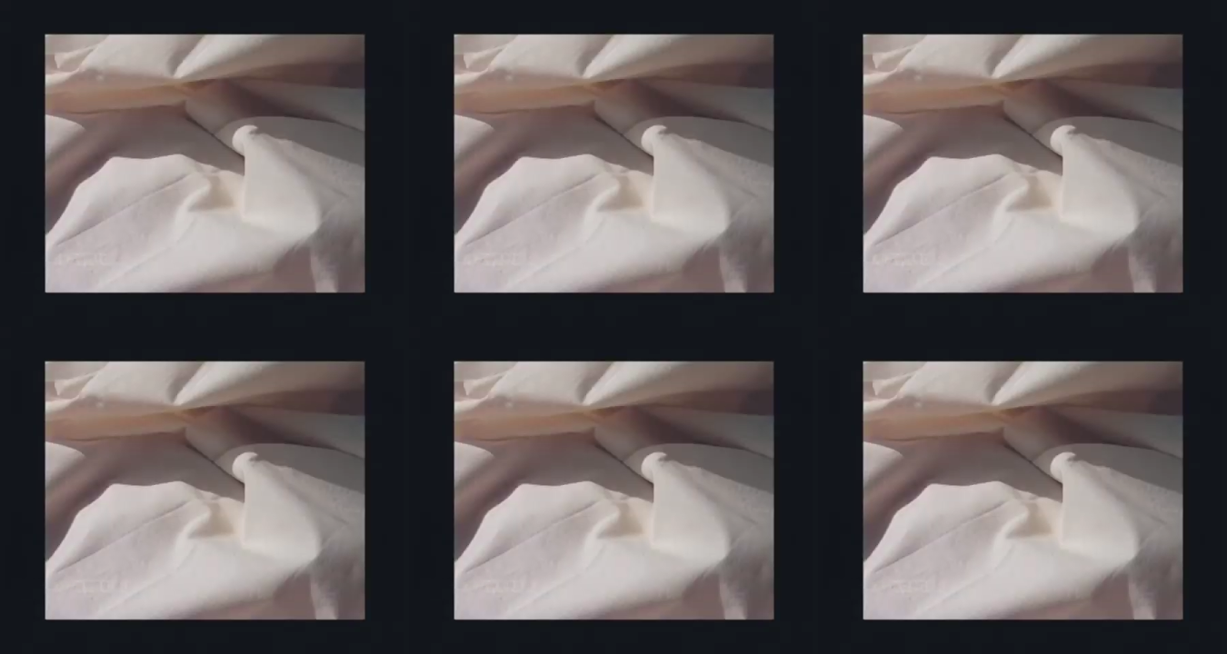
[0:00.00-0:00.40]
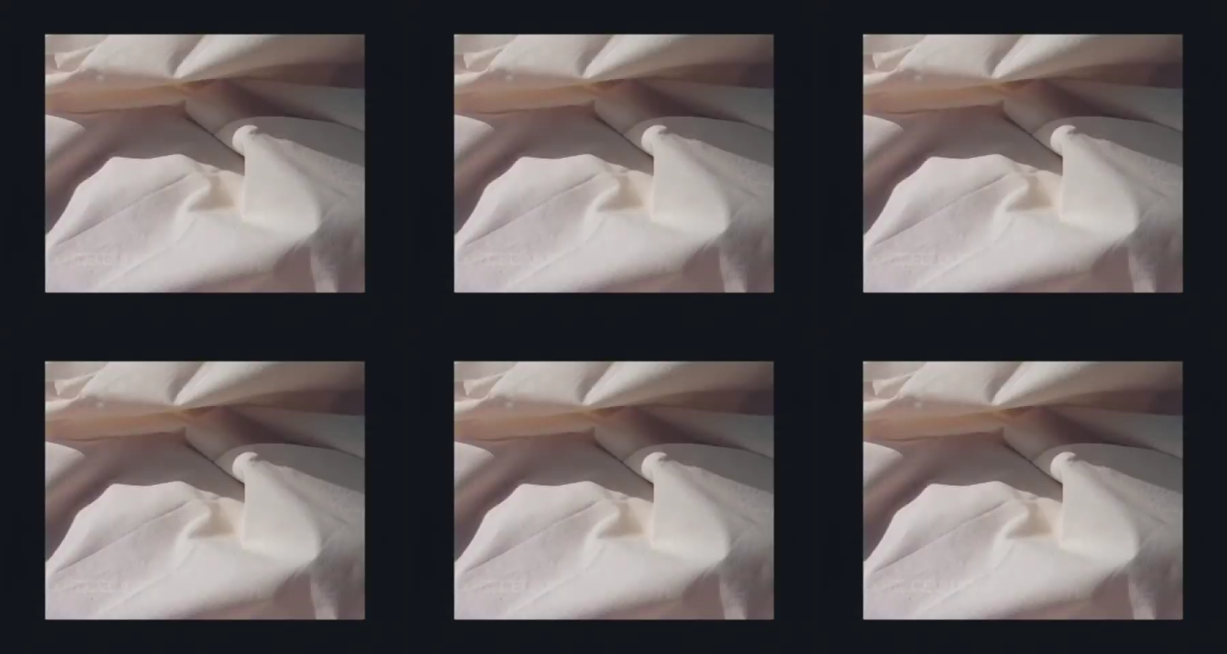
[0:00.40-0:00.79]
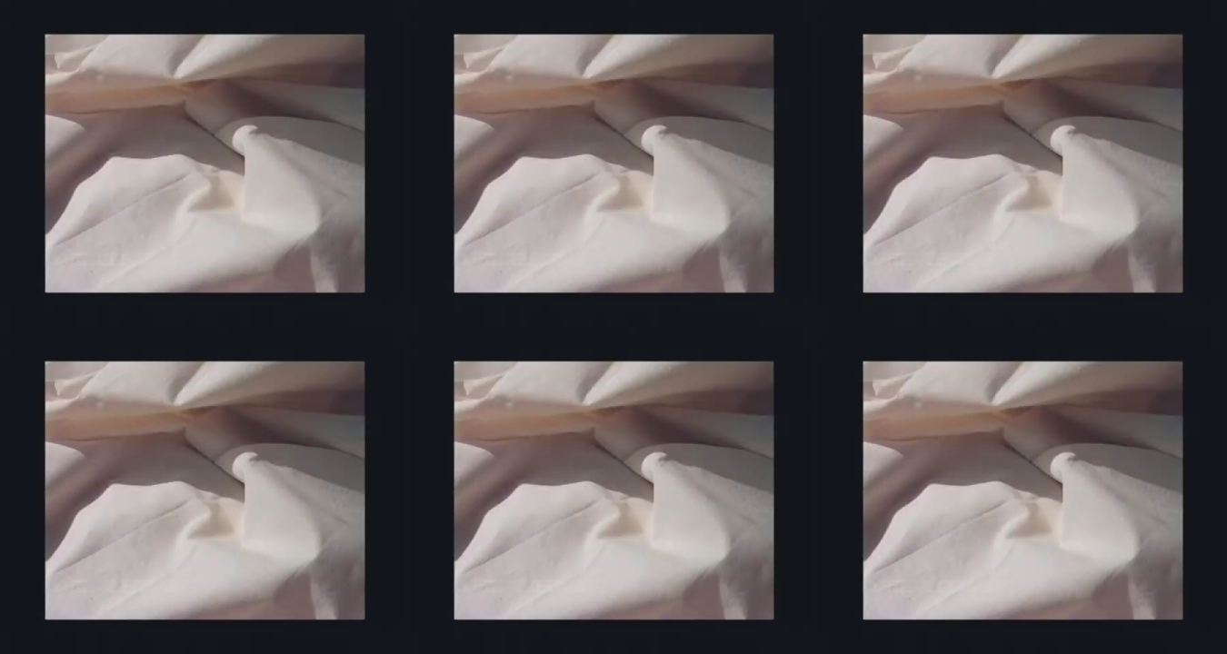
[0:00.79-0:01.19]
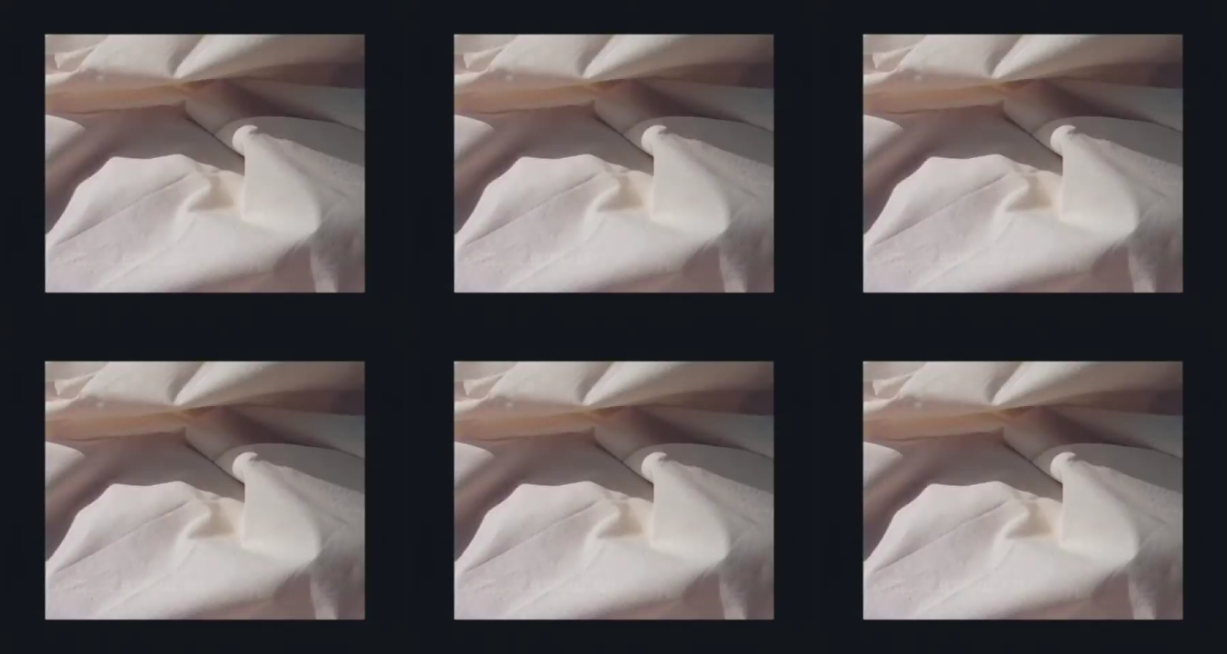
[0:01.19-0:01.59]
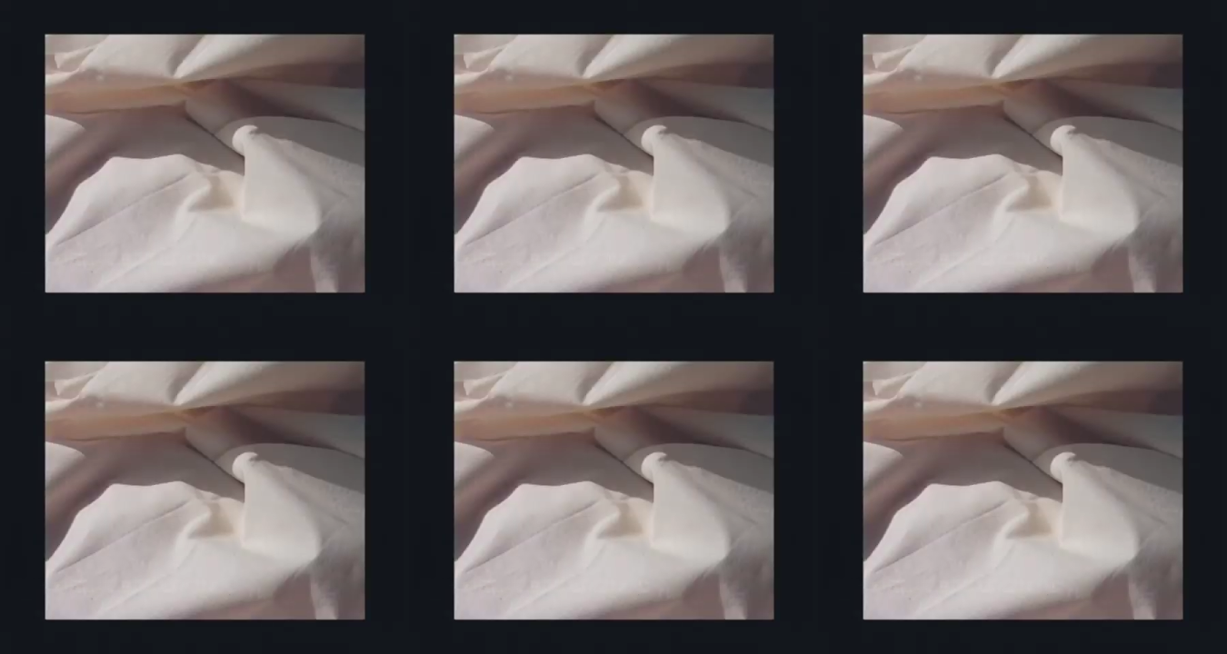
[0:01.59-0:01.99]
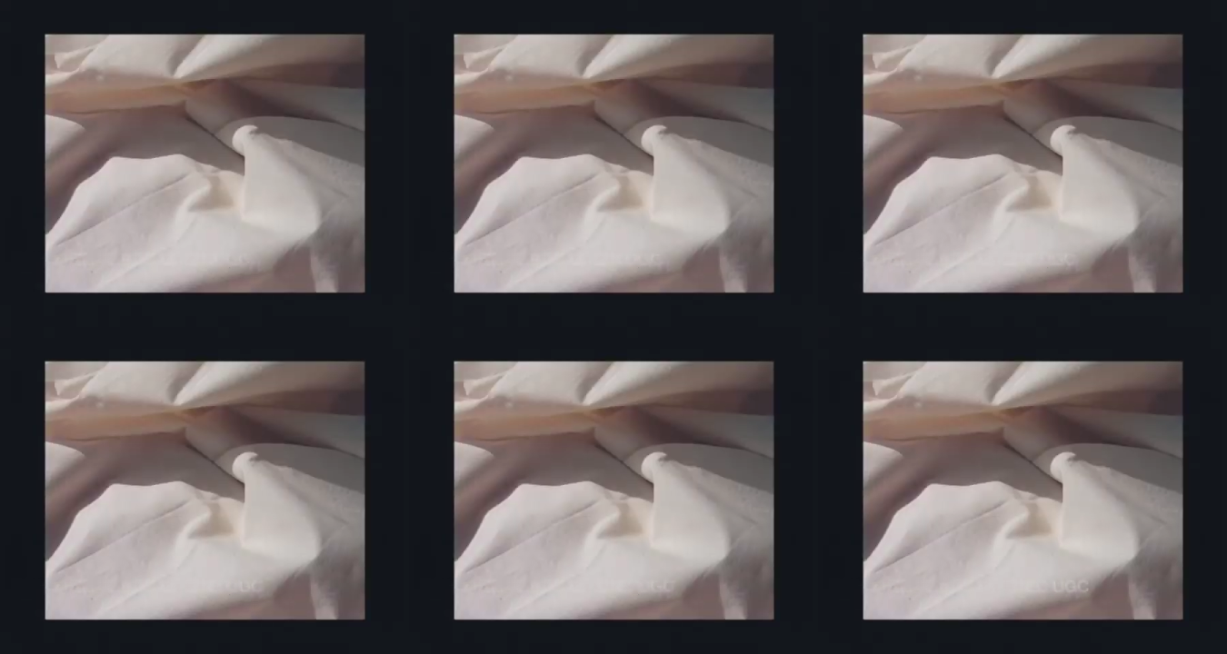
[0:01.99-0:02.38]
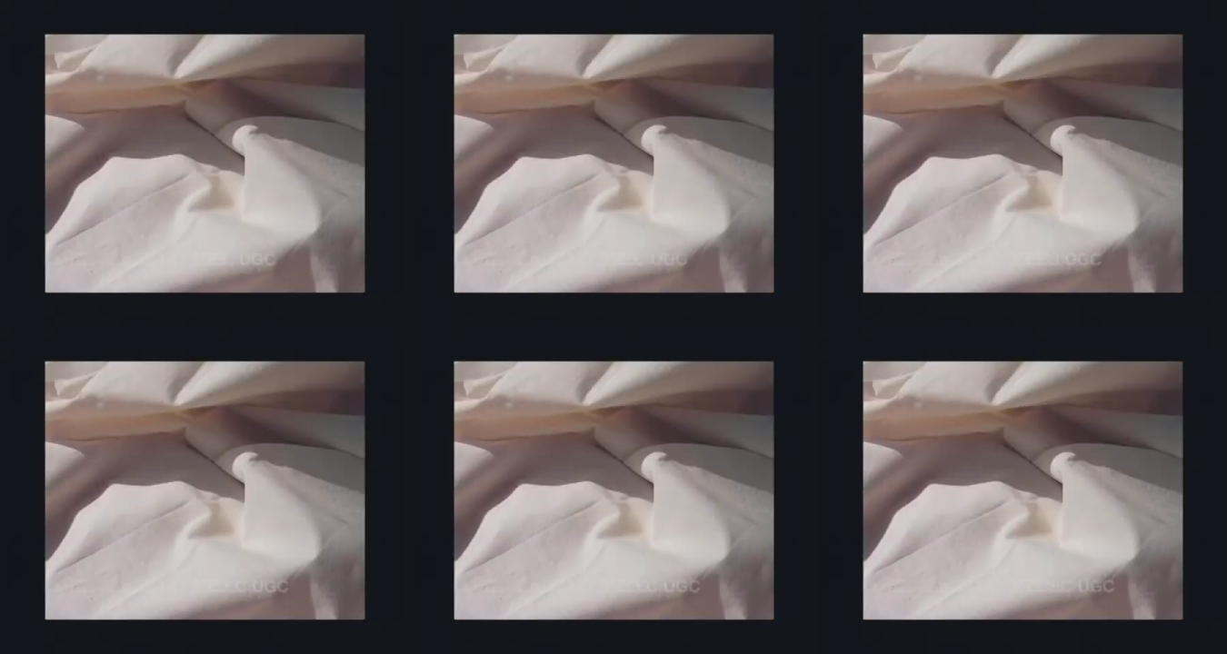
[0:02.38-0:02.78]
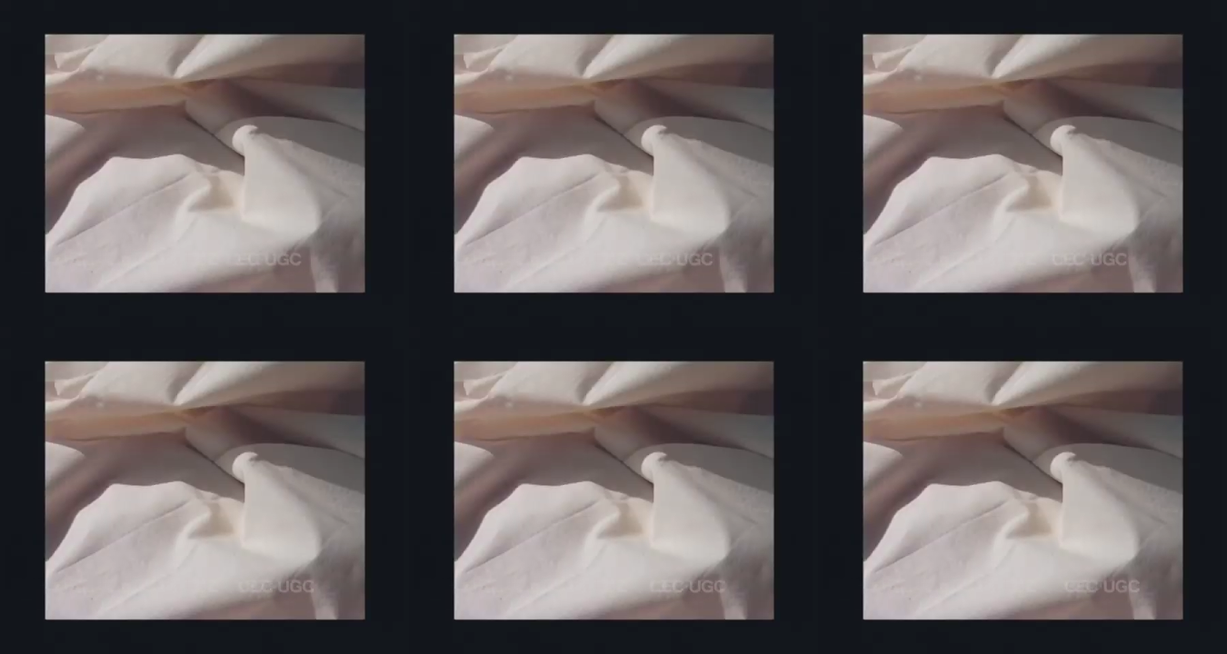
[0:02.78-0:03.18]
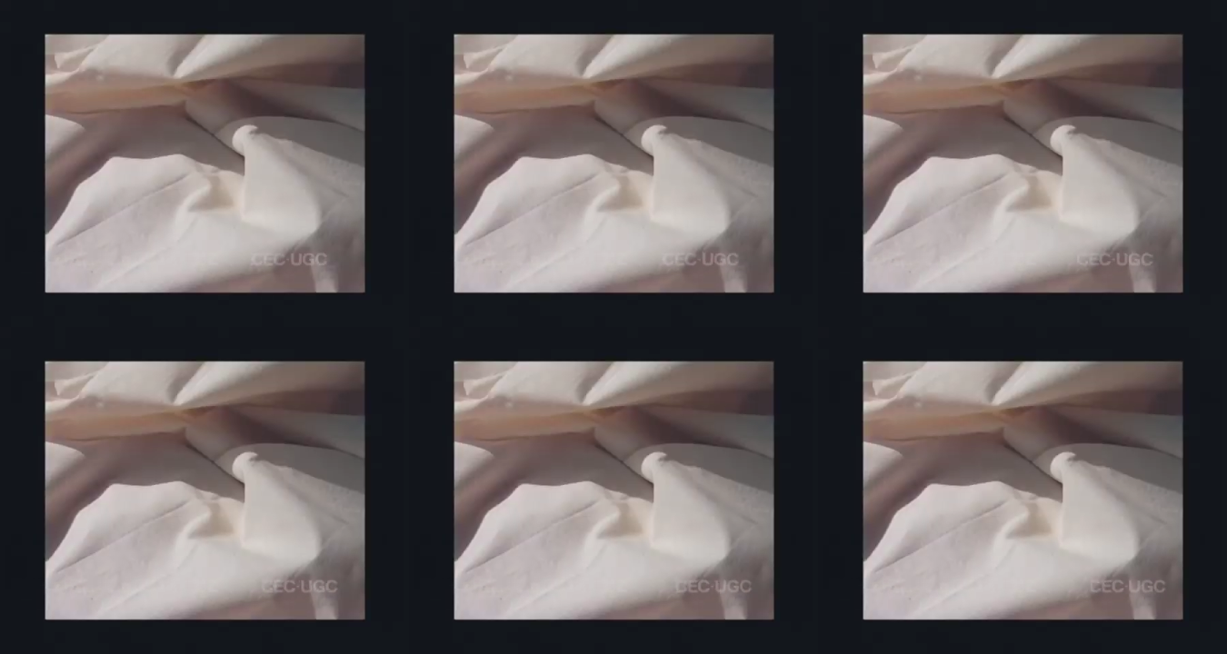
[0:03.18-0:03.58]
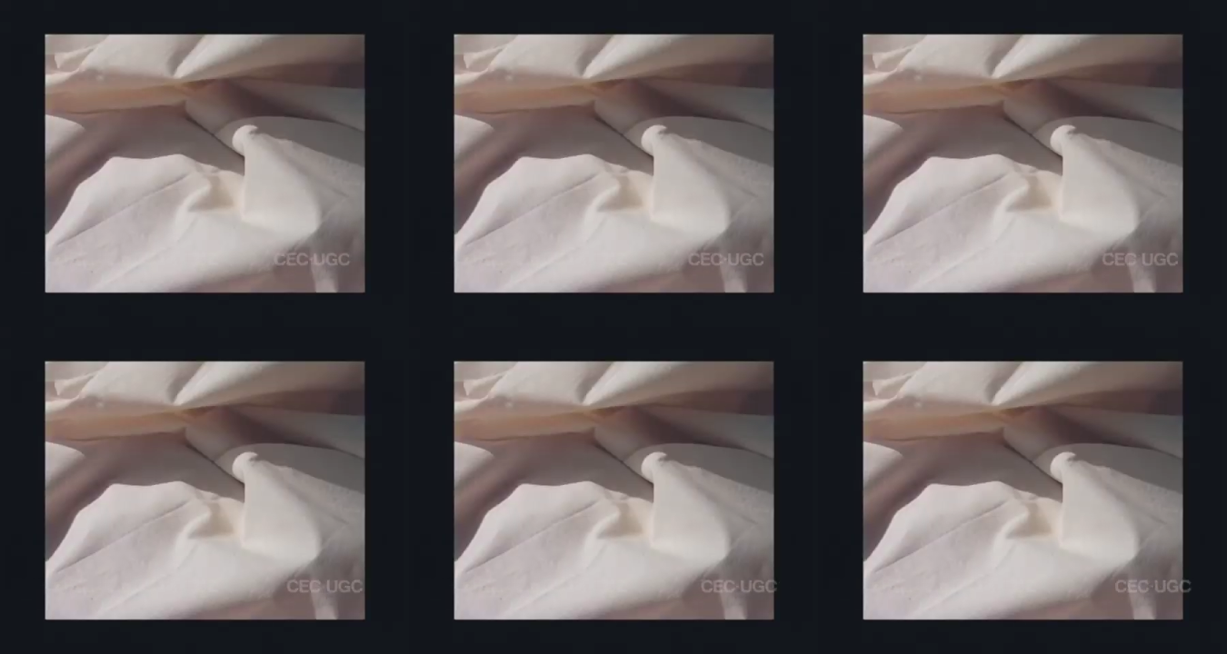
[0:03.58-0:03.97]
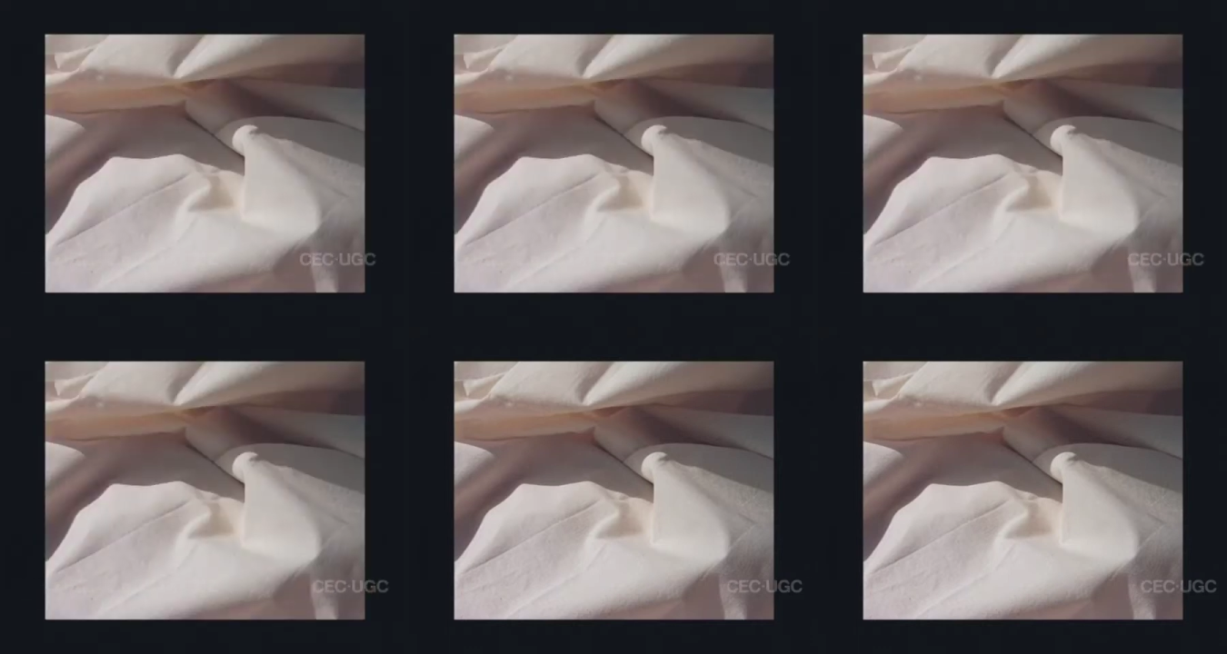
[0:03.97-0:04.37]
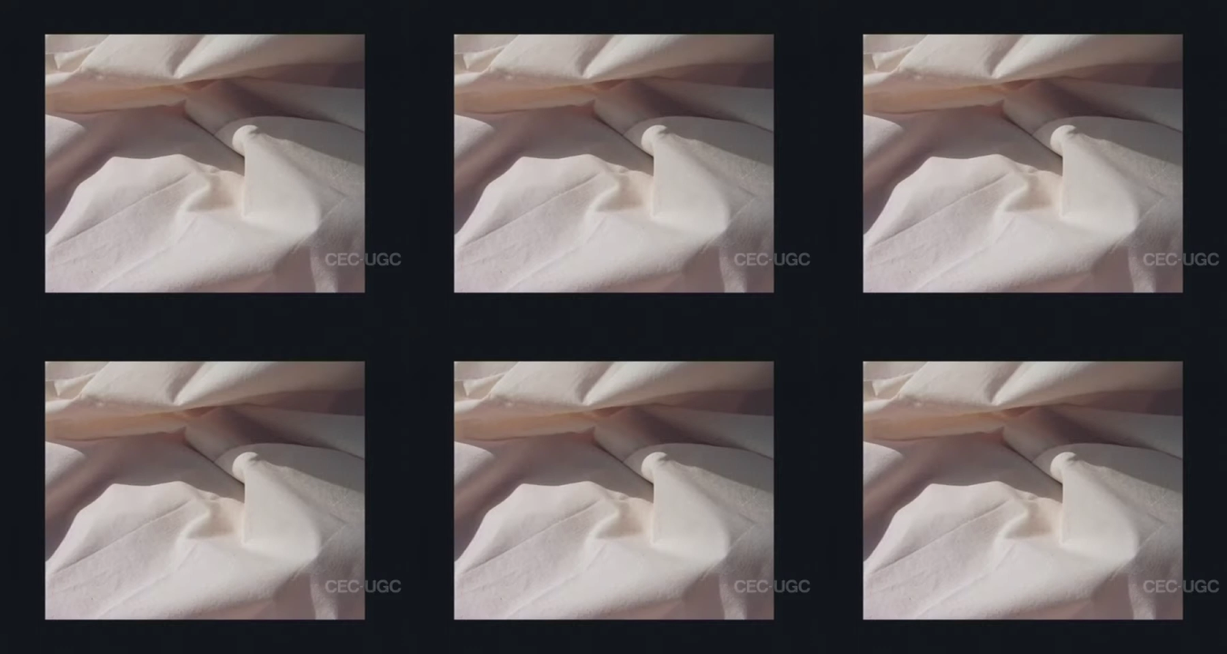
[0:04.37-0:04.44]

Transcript: [unreadable: no face in view]